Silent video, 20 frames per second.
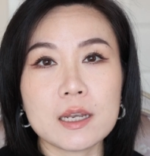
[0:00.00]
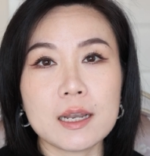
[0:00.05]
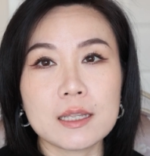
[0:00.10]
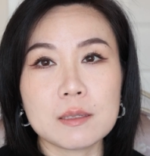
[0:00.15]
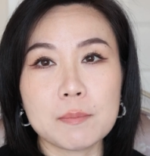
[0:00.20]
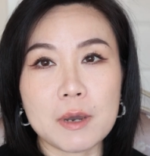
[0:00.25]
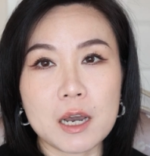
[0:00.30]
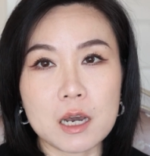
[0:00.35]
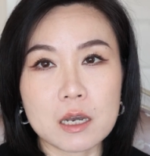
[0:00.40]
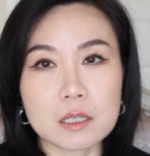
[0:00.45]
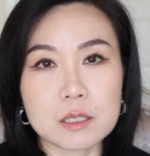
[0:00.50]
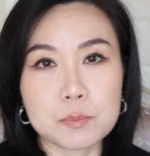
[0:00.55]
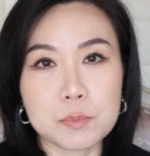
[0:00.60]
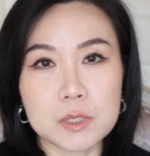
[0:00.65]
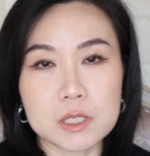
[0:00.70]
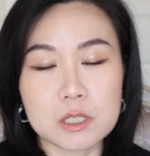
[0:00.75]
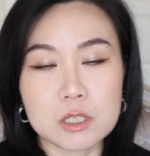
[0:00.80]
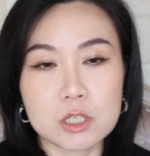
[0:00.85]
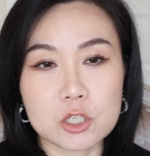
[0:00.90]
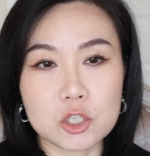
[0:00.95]
and my
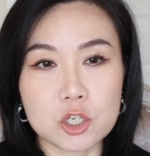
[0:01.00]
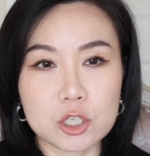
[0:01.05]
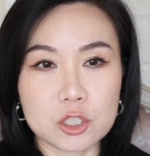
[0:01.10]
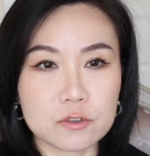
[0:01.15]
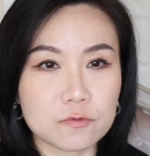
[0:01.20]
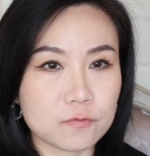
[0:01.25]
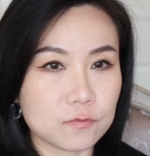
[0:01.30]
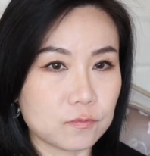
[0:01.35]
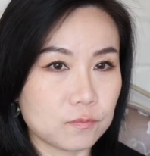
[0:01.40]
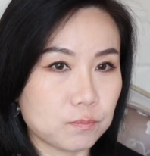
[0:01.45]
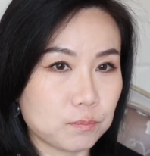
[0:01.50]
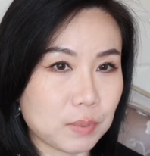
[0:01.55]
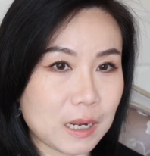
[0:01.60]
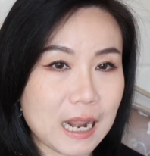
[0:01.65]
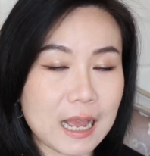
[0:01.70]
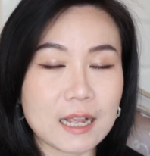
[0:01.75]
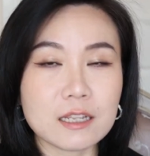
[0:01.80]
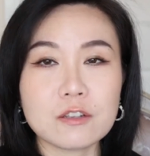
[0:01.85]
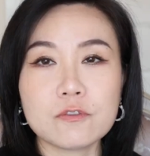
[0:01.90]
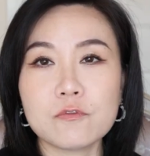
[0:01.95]
husband, just
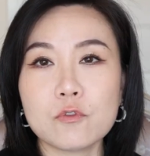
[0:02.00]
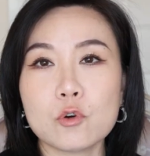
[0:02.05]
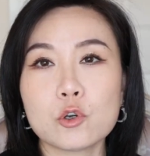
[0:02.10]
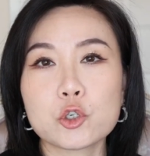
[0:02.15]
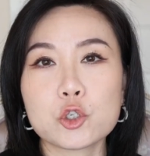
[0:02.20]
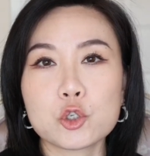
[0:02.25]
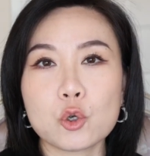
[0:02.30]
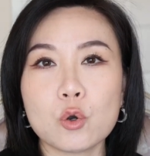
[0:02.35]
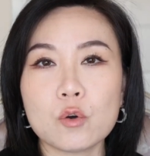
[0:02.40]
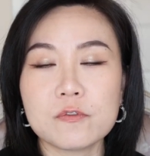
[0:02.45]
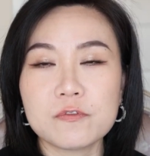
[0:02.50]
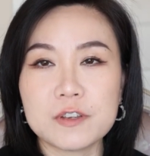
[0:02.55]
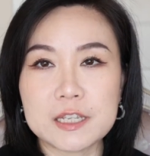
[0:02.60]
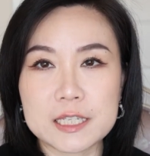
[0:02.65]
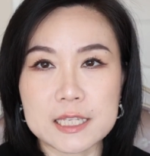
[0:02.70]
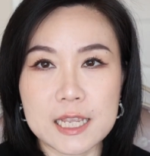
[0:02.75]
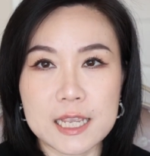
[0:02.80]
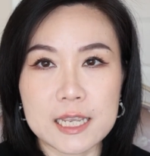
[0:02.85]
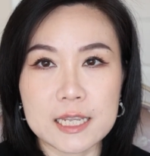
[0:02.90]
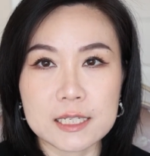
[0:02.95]
planned for a short
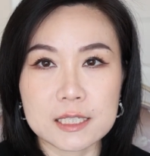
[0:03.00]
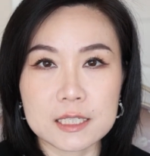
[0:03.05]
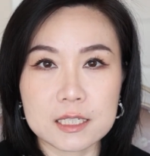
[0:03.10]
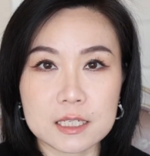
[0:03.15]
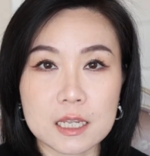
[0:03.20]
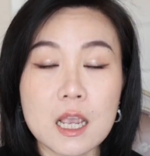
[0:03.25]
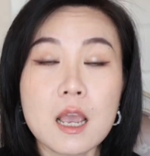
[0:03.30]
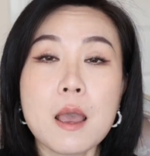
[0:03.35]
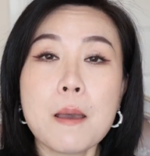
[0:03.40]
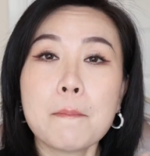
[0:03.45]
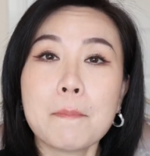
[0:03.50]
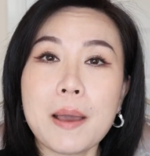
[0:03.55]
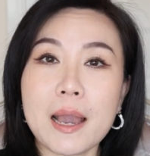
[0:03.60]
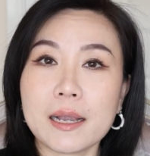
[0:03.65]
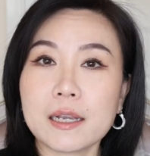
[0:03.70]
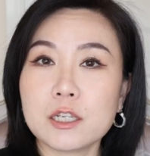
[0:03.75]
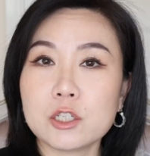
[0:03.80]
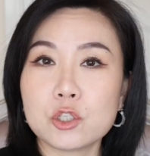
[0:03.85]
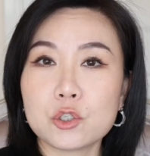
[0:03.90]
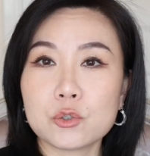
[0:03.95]
visit
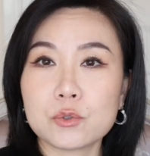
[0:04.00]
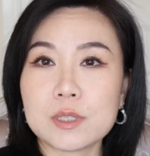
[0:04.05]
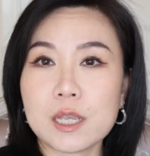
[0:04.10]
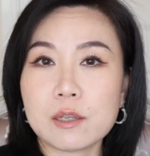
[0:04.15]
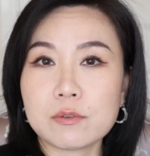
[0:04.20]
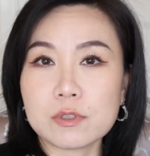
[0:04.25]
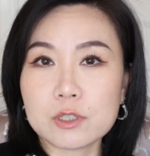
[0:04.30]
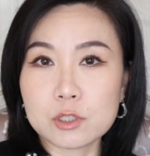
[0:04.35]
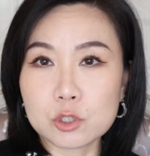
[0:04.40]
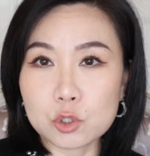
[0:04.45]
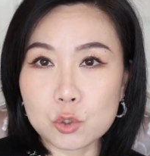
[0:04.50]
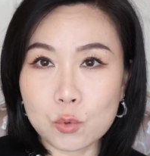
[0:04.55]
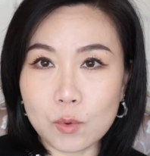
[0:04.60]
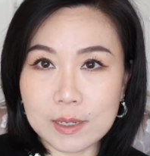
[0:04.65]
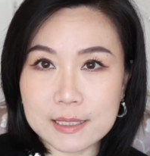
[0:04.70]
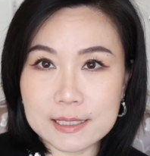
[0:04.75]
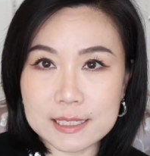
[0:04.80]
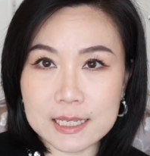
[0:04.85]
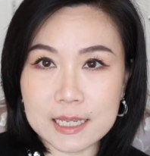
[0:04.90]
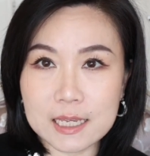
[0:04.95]
back in
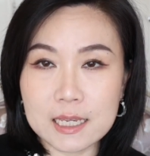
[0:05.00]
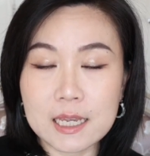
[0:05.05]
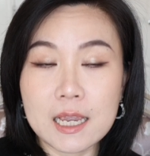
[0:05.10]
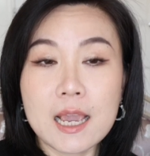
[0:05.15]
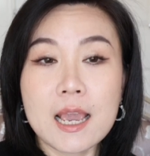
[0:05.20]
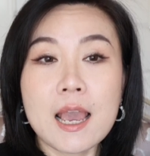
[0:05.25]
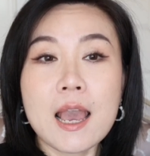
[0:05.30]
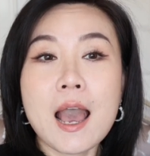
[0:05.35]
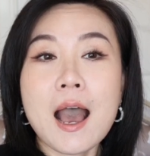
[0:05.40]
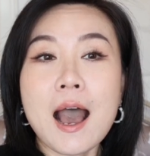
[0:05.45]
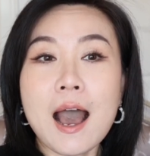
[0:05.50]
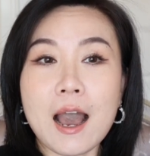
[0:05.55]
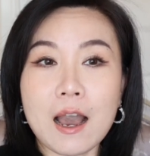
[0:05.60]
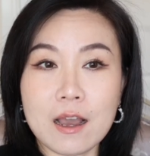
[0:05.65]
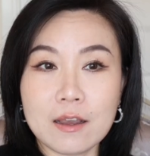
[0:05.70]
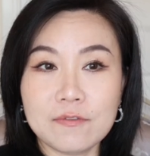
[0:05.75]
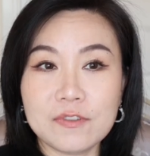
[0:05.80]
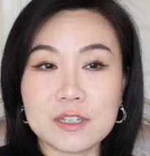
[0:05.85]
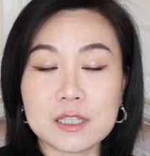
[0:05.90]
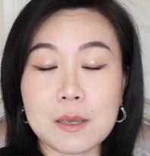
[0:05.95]
2020.
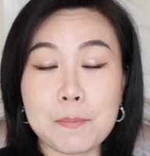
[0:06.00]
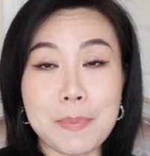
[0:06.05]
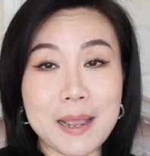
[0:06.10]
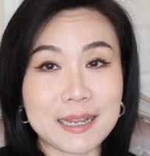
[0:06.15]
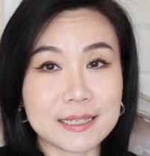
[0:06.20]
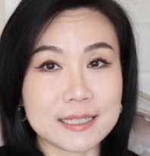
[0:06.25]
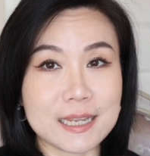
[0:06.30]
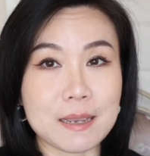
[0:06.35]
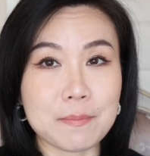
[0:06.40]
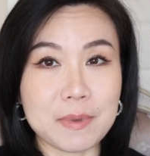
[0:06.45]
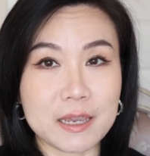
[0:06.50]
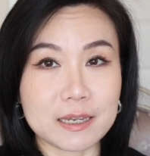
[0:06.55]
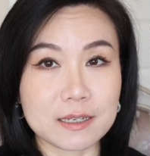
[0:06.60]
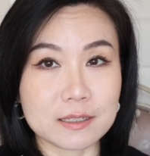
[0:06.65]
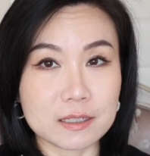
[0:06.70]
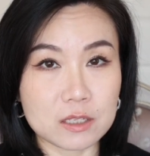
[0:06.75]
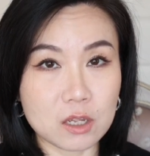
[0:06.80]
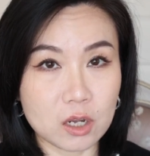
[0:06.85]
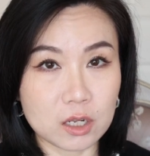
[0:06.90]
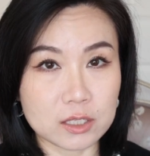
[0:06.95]
However, the pandemic
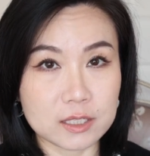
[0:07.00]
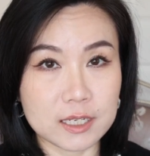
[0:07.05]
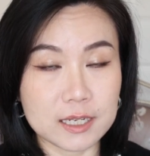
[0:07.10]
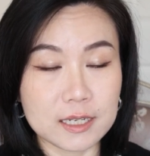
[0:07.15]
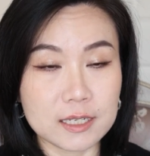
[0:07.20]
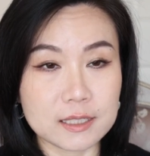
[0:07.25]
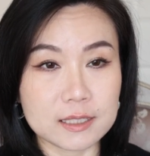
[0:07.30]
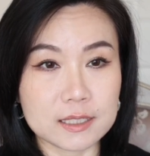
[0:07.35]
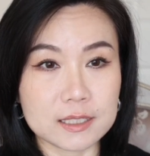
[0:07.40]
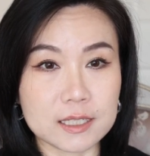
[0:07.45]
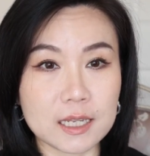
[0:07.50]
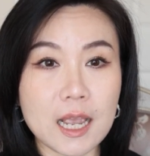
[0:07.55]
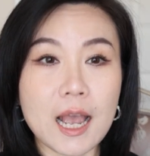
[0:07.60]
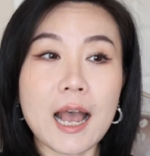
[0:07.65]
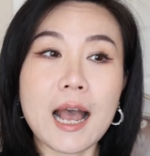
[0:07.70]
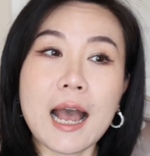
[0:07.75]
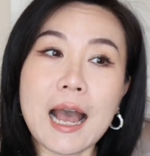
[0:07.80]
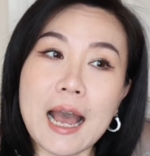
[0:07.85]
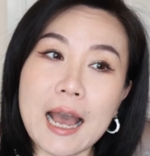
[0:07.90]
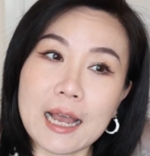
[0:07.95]
started
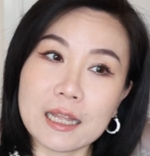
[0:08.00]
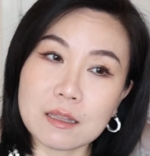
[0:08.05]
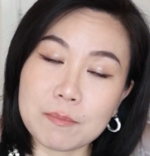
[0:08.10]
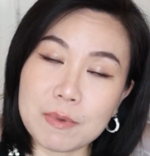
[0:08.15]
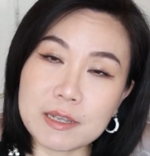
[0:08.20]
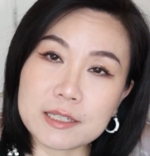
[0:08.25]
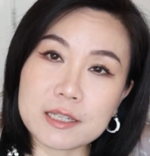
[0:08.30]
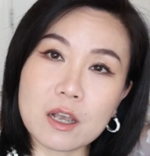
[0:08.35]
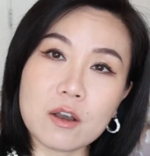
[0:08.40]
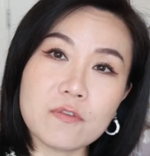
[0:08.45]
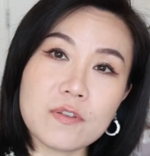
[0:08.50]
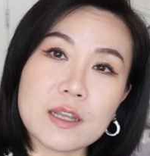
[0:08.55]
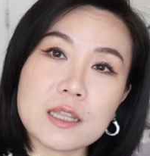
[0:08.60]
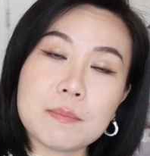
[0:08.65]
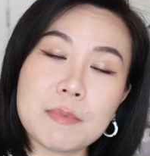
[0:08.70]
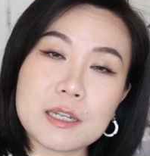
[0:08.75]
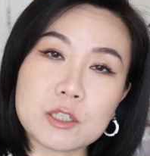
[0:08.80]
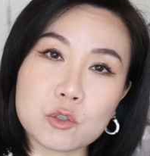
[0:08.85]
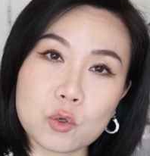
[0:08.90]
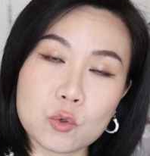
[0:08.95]
and myself and
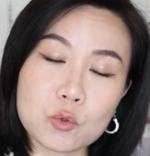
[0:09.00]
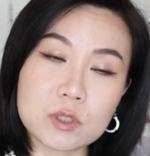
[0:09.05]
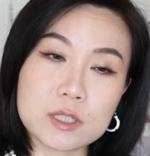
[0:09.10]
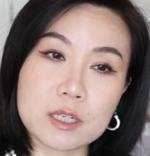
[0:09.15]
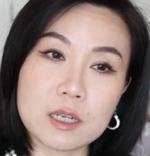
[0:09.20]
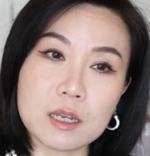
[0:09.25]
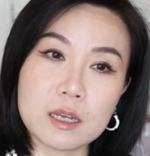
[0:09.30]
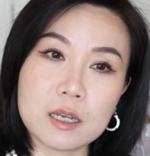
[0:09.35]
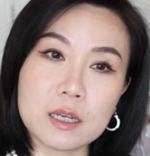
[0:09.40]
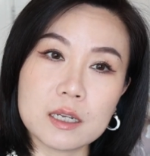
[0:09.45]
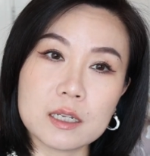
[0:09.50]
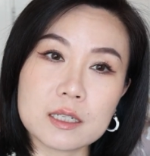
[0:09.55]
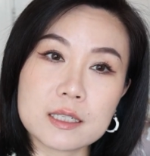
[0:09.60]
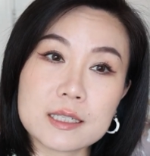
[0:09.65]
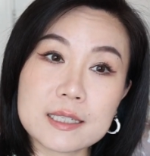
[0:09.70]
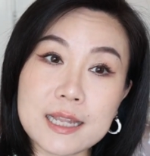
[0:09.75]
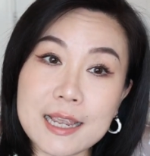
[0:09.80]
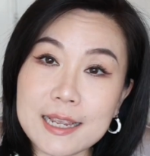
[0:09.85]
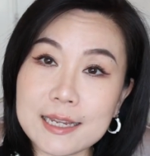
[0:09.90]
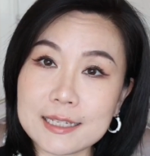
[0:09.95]
my daughter
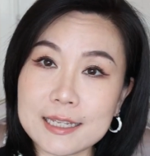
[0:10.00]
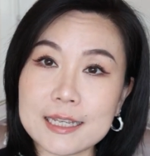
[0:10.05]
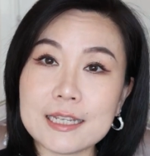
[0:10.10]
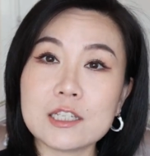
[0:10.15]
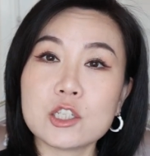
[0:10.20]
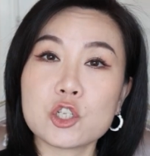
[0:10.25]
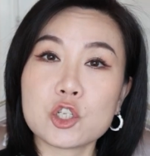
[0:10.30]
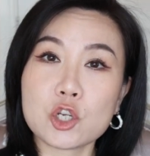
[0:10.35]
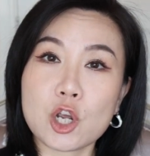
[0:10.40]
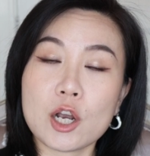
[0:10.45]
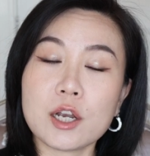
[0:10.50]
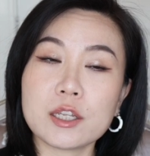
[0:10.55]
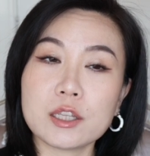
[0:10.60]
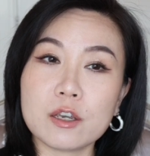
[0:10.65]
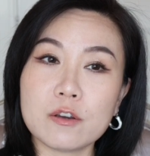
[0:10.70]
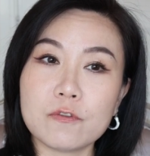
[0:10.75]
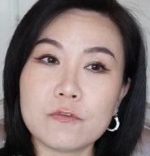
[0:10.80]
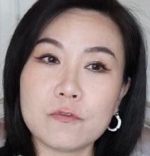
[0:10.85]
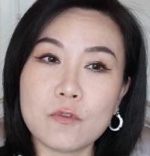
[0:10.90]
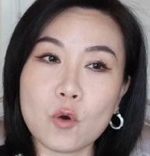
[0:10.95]
stayed in
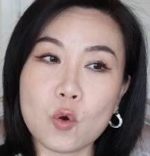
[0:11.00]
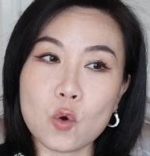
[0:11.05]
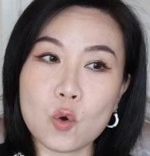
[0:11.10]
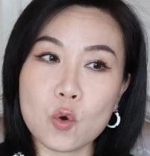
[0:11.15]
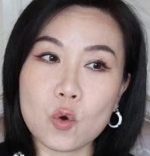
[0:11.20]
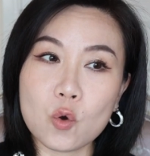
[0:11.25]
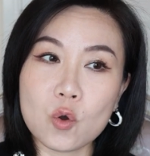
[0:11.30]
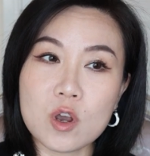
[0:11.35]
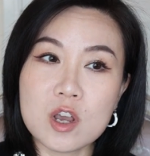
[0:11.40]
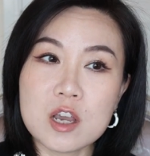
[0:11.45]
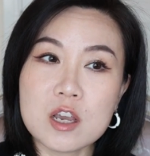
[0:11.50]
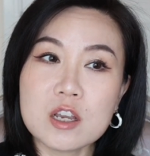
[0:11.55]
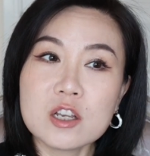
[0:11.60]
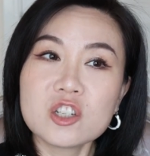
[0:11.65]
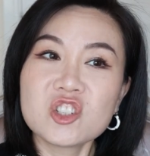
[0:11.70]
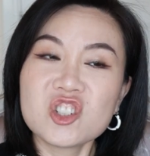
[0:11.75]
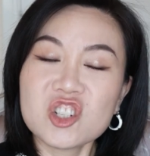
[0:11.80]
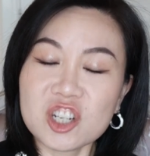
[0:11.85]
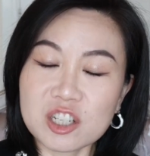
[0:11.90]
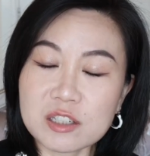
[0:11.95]
China for
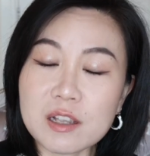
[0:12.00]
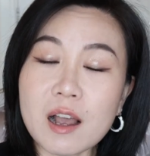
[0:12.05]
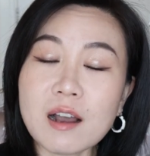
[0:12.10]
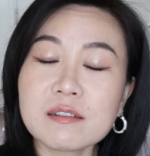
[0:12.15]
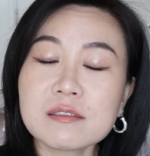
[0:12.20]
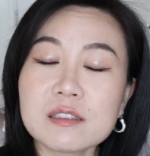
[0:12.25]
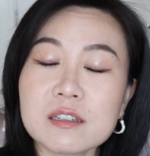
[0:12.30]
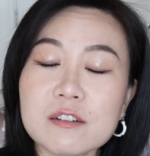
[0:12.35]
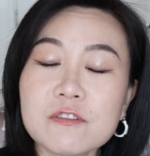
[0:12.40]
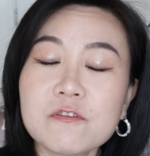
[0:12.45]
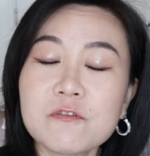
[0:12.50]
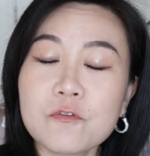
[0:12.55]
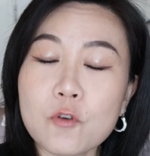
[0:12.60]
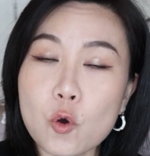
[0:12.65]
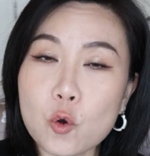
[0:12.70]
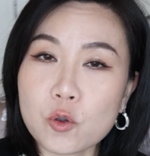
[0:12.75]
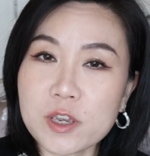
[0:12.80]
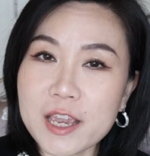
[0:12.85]
just under 4